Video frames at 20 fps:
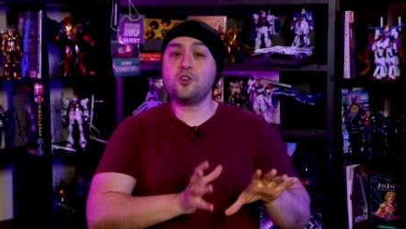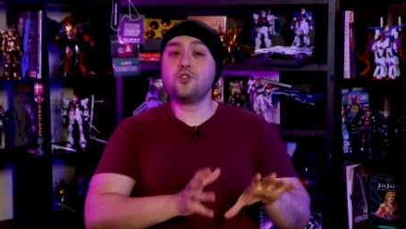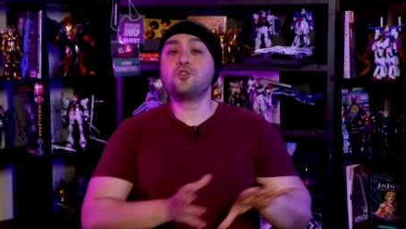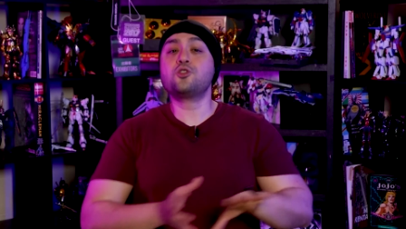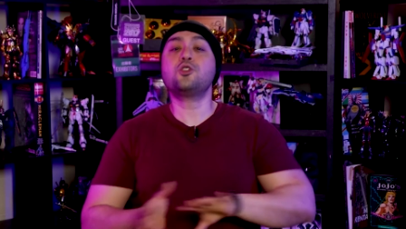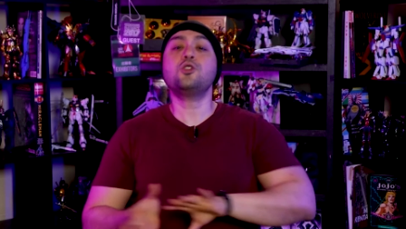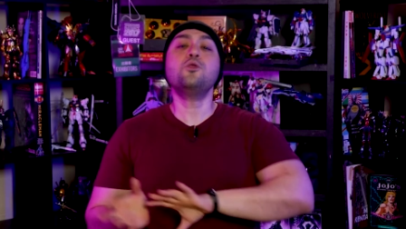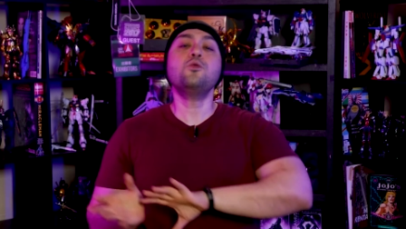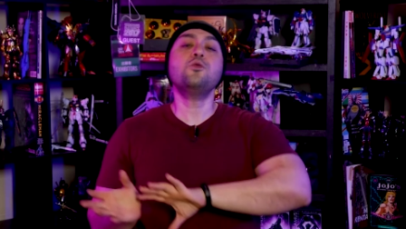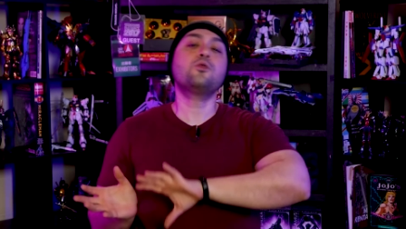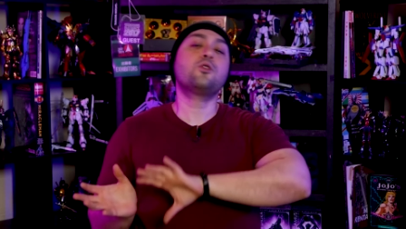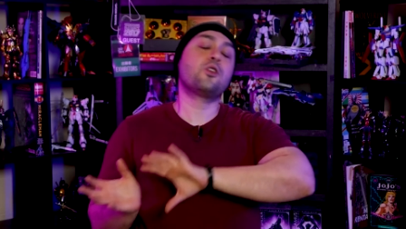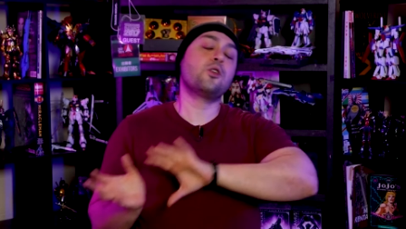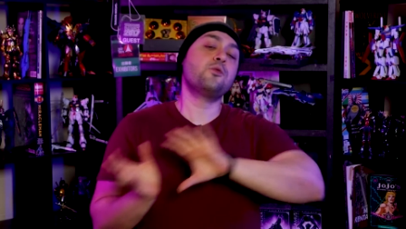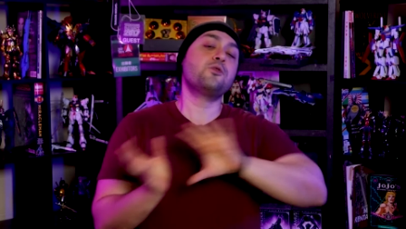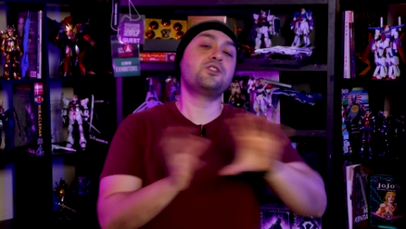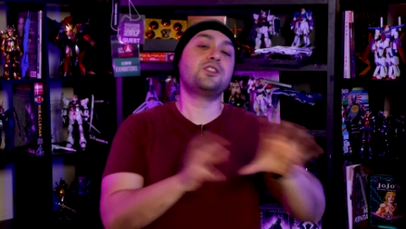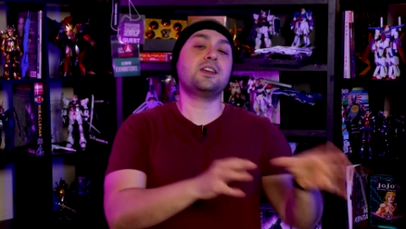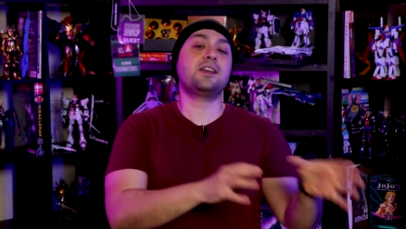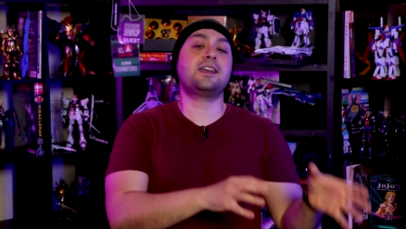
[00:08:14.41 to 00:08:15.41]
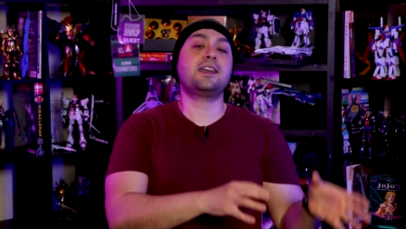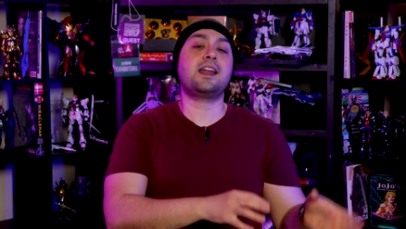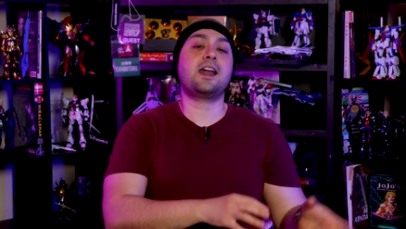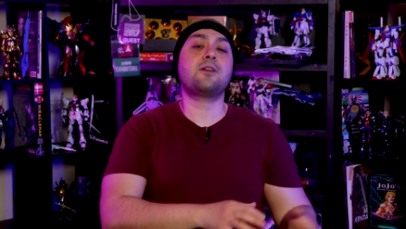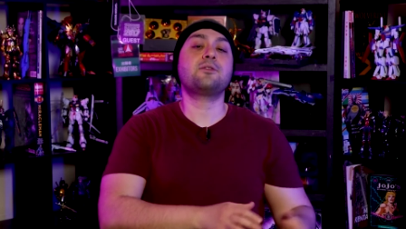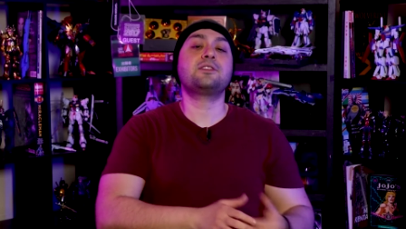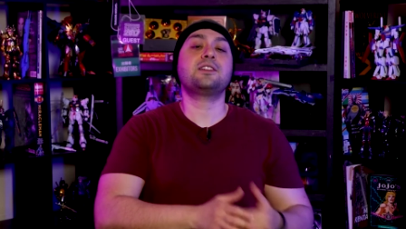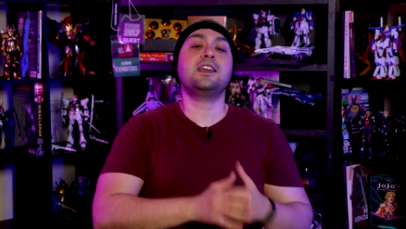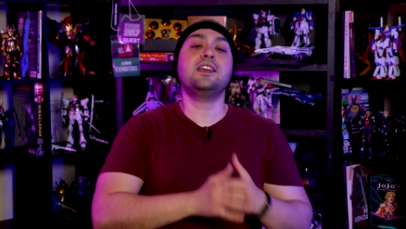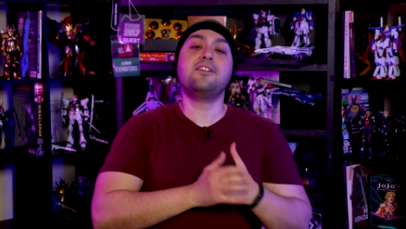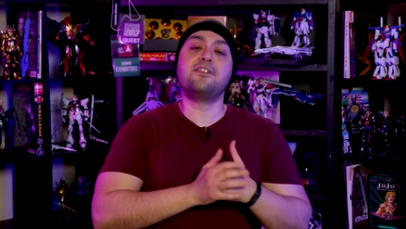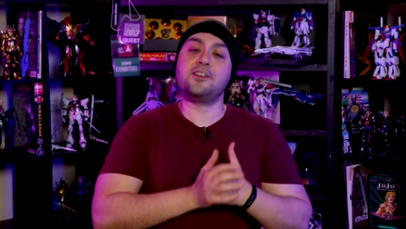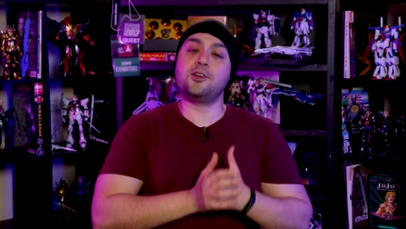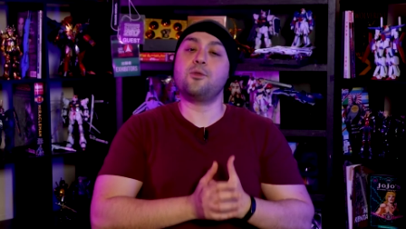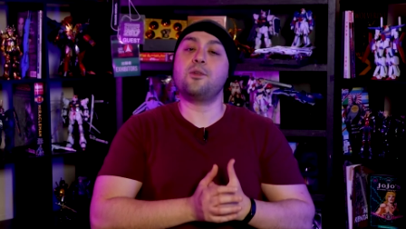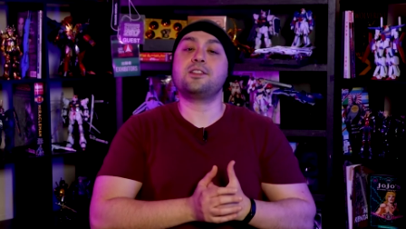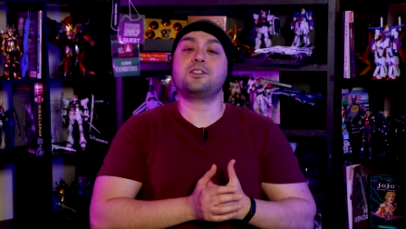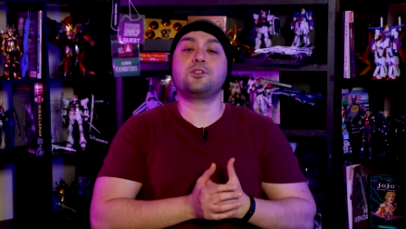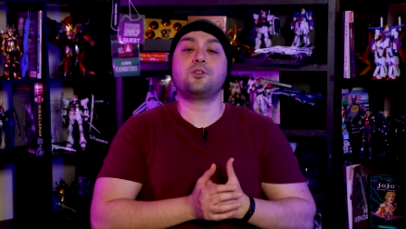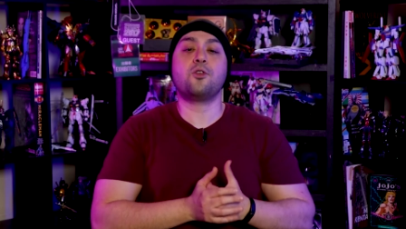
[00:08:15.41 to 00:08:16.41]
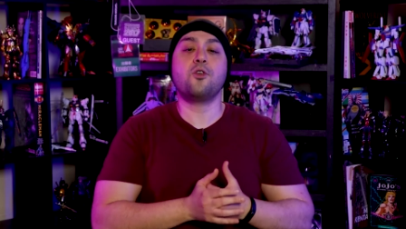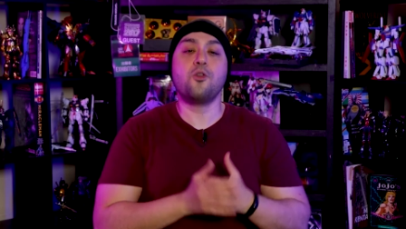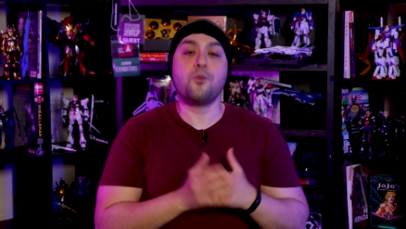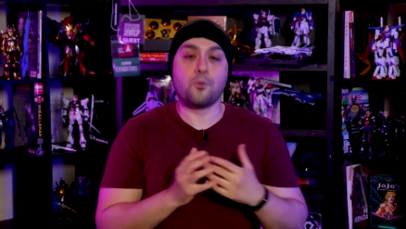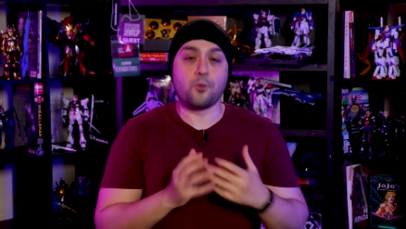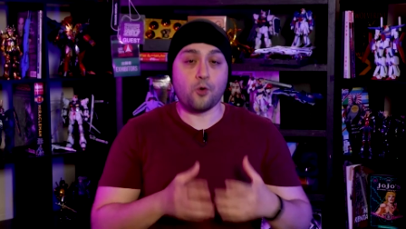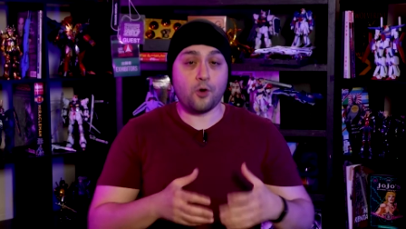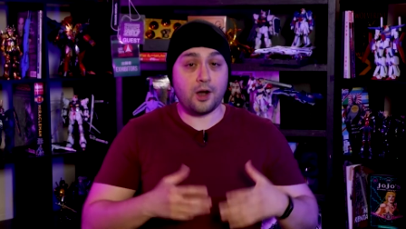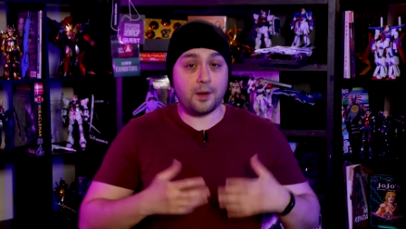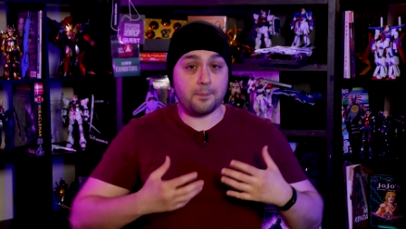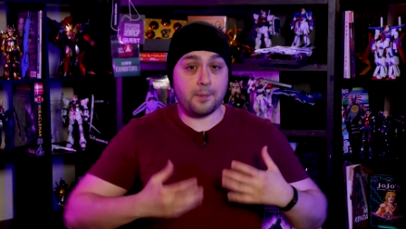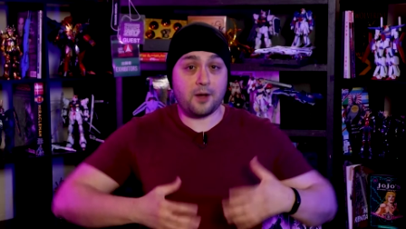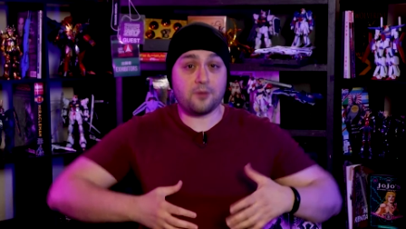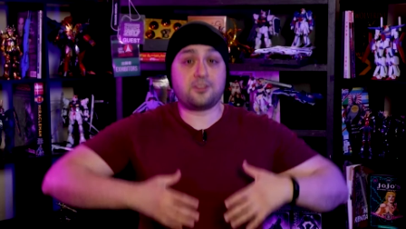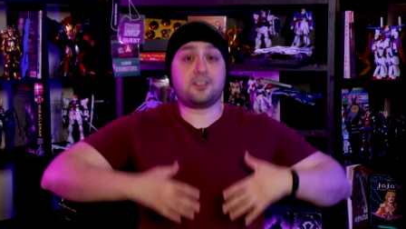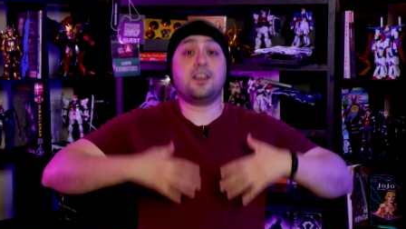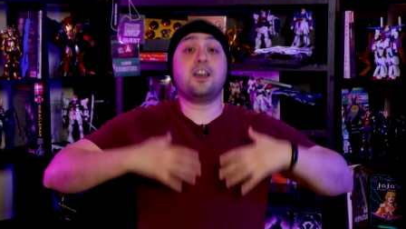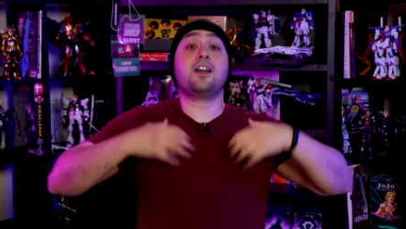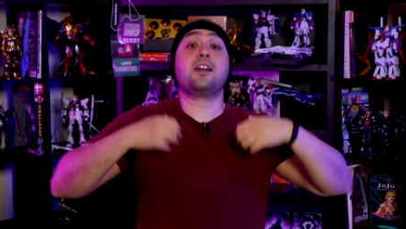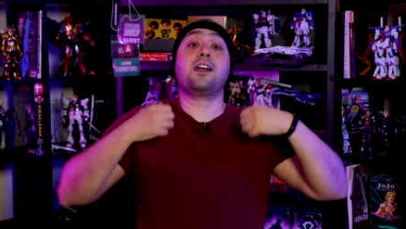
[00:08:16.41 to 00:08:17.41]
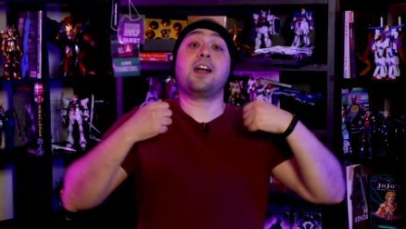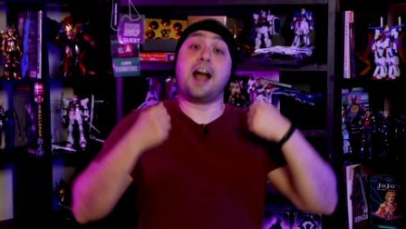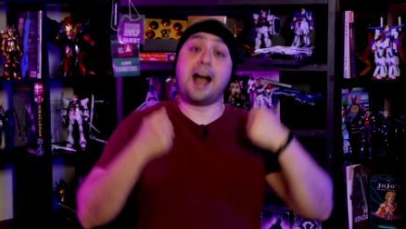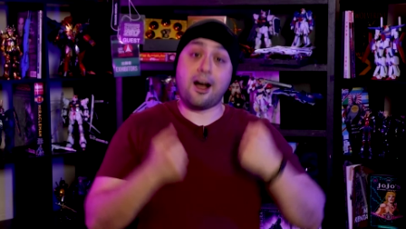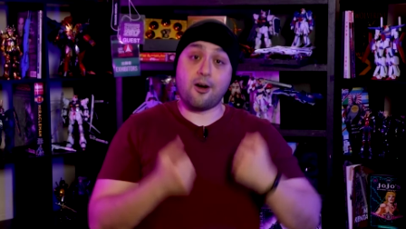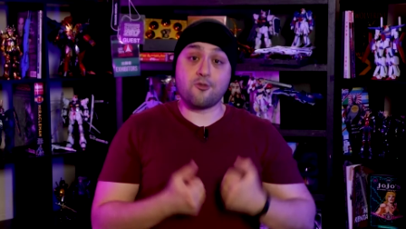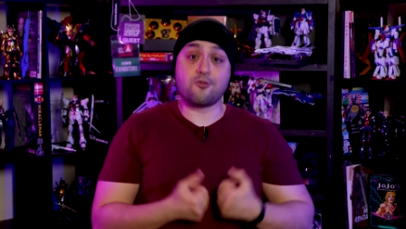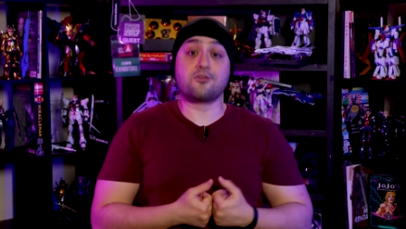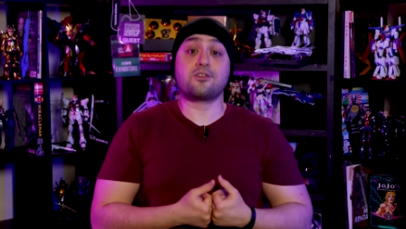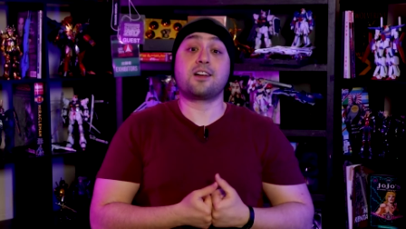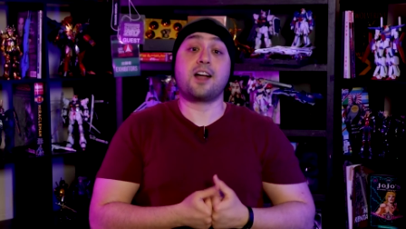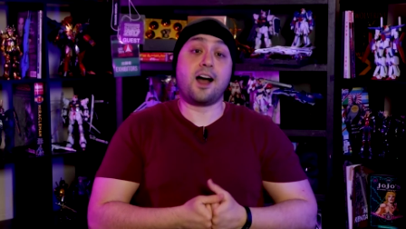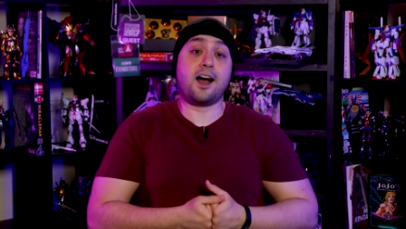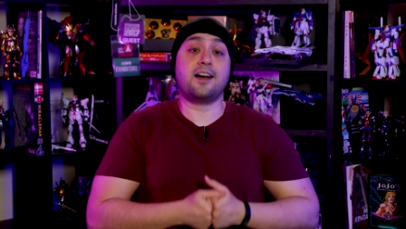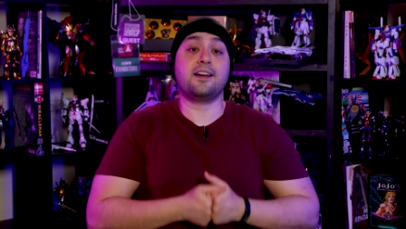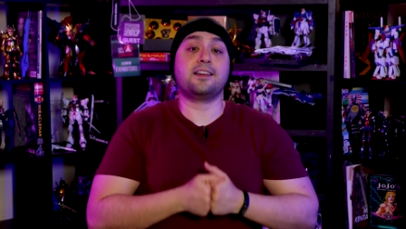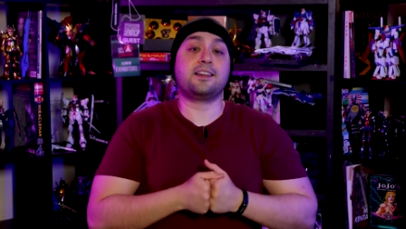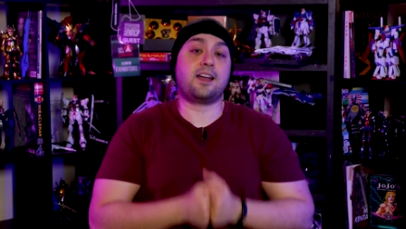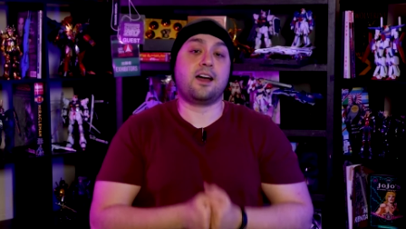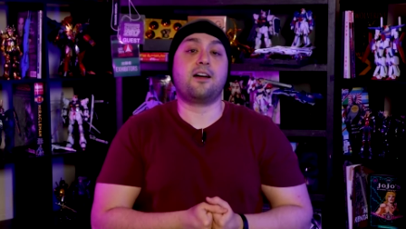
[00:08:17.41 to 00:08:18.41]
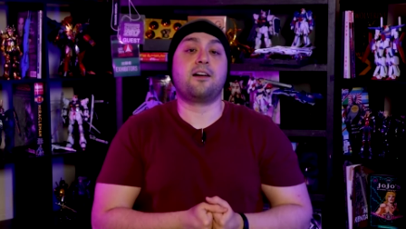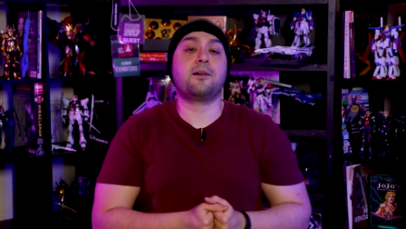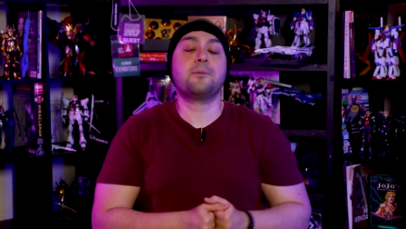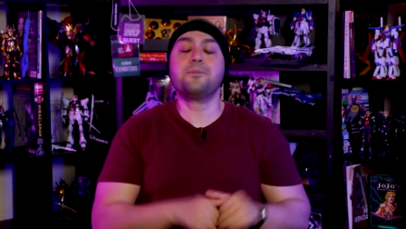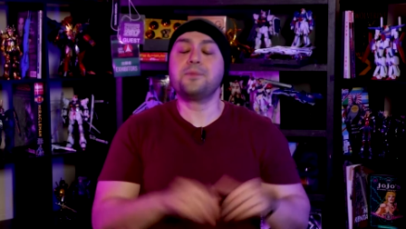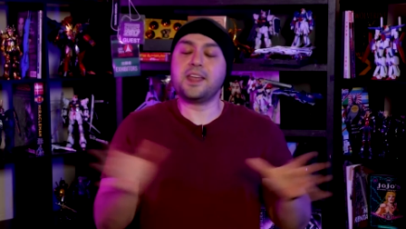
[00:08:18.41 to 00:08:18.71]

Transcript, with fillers: so go check it out if you want to know more about GaoGaiGar.